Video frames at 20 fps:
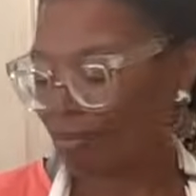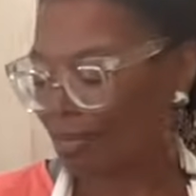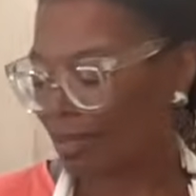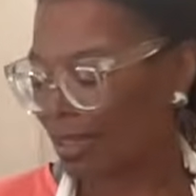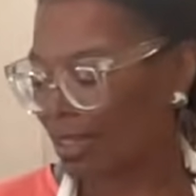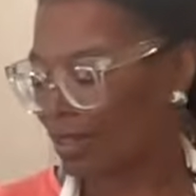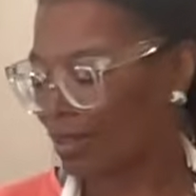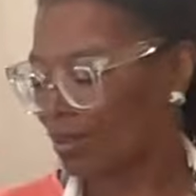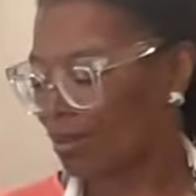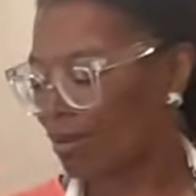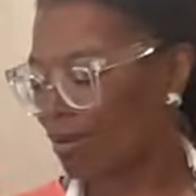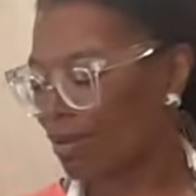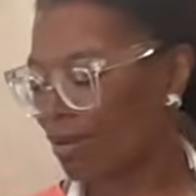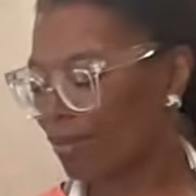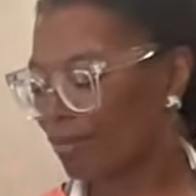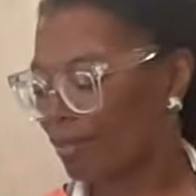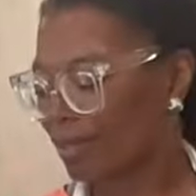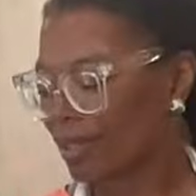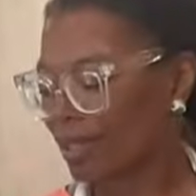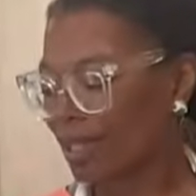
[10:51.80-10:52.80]
in the oil.
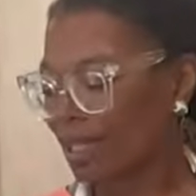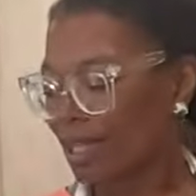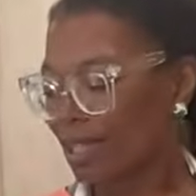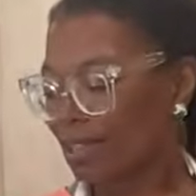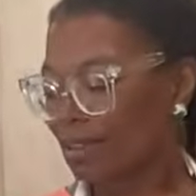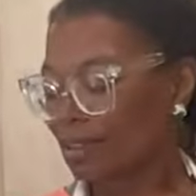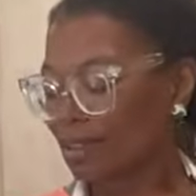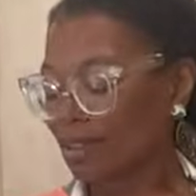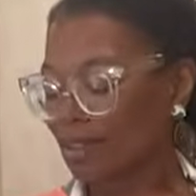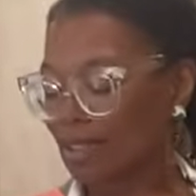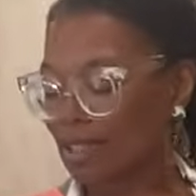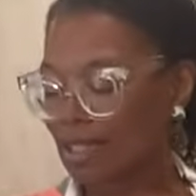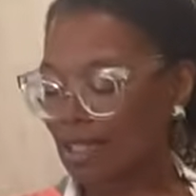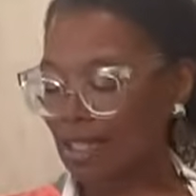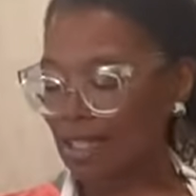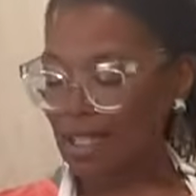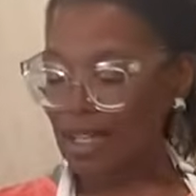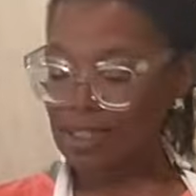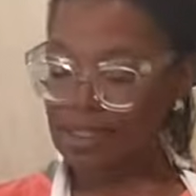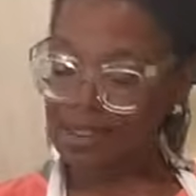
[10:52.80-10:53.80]
So the
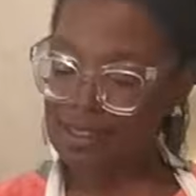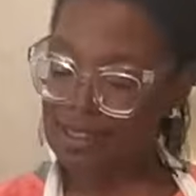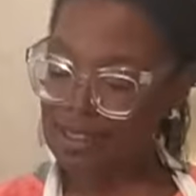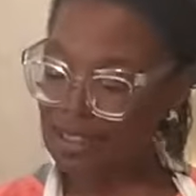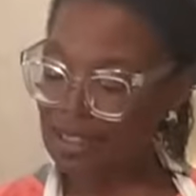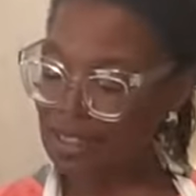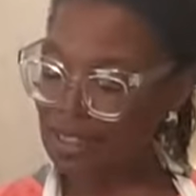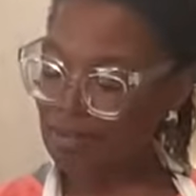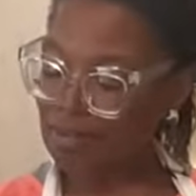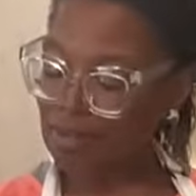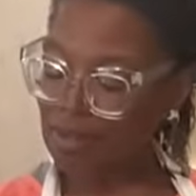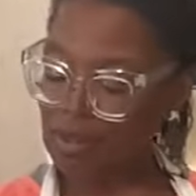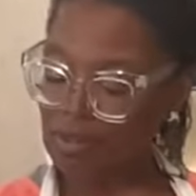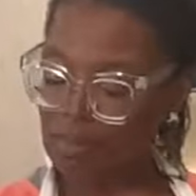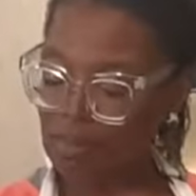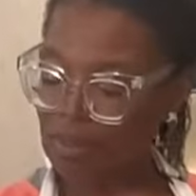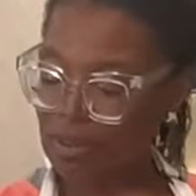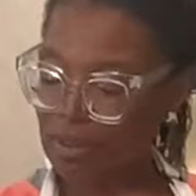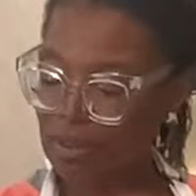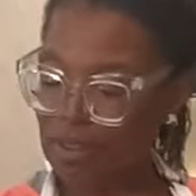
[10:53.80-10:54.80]
next thing I'm going
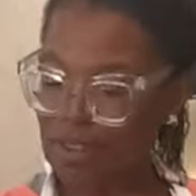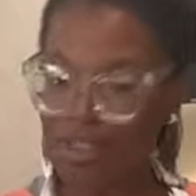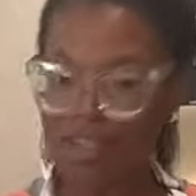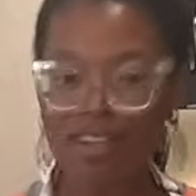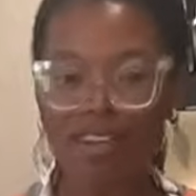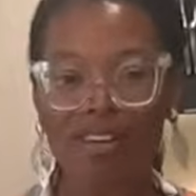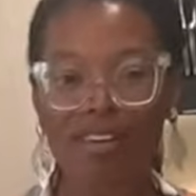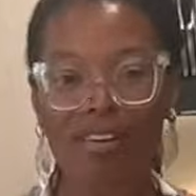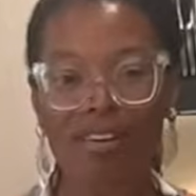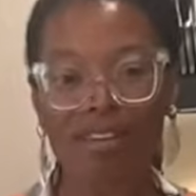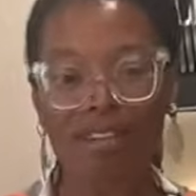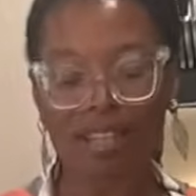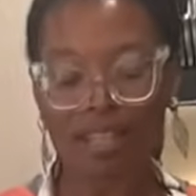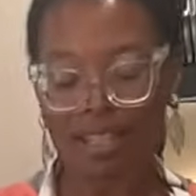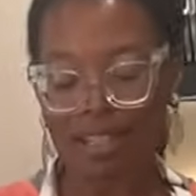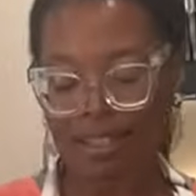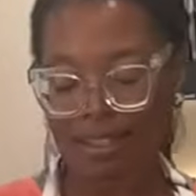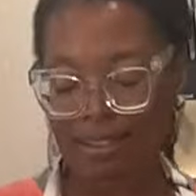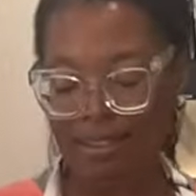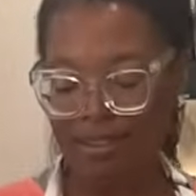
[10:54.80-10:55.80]
to put in here
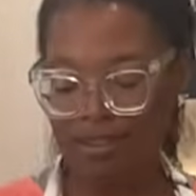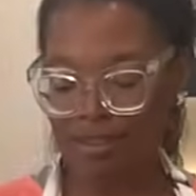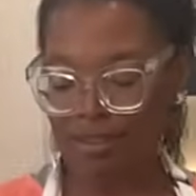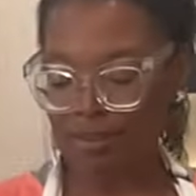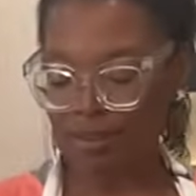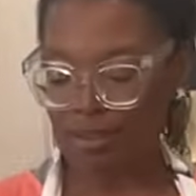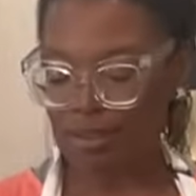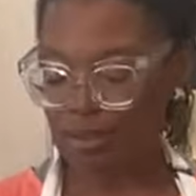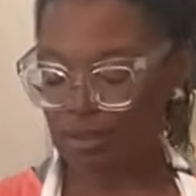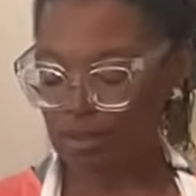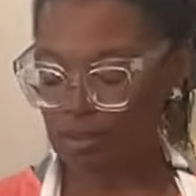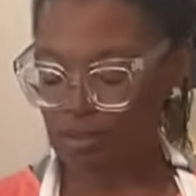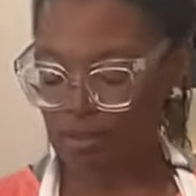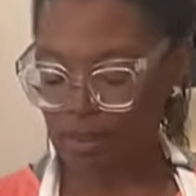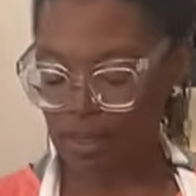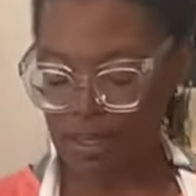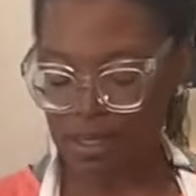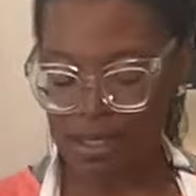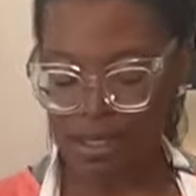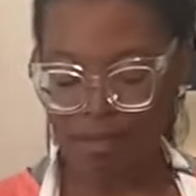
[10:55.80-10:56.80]
is going to
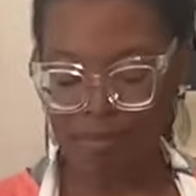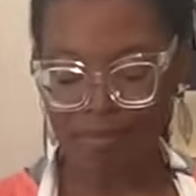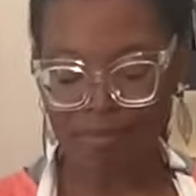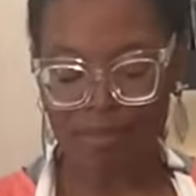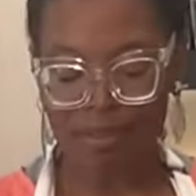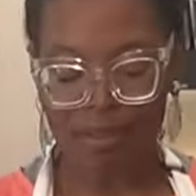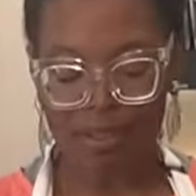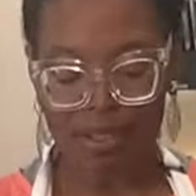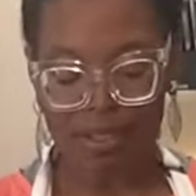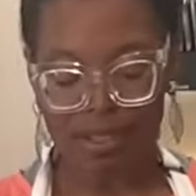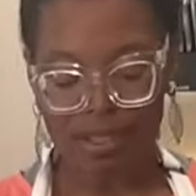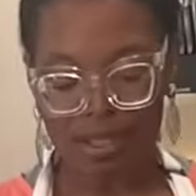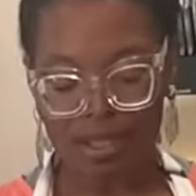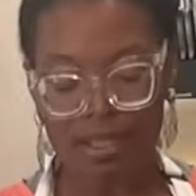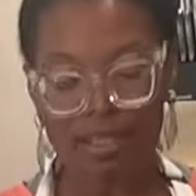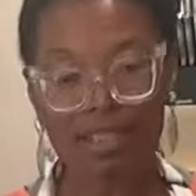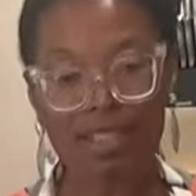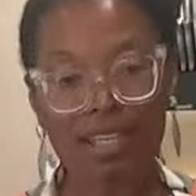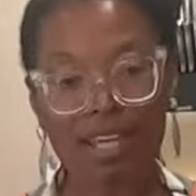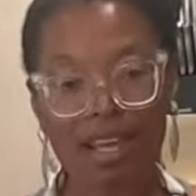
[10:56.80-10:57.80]
be
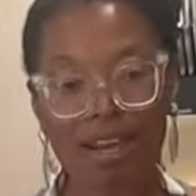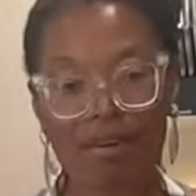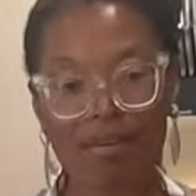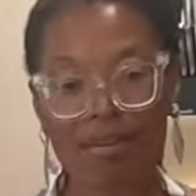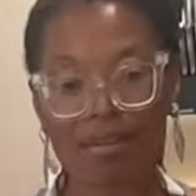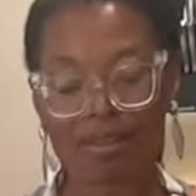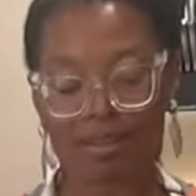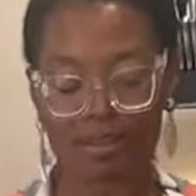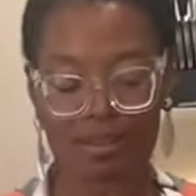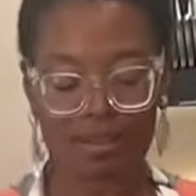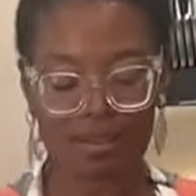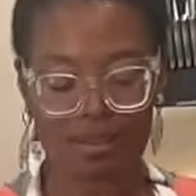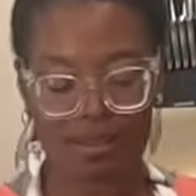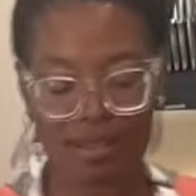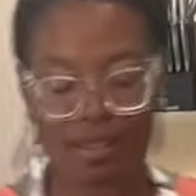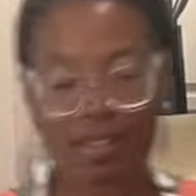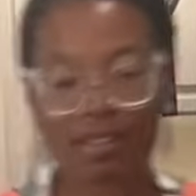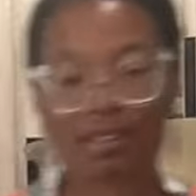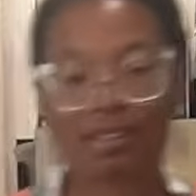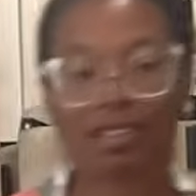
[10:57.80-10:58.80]
carrots.
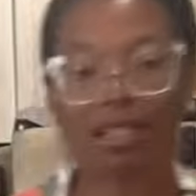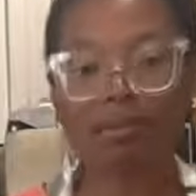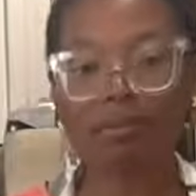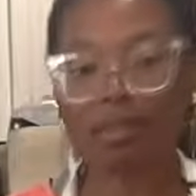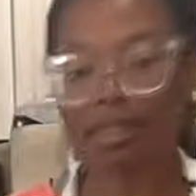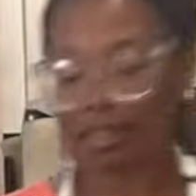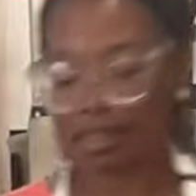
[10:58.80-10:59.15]
So I'm going to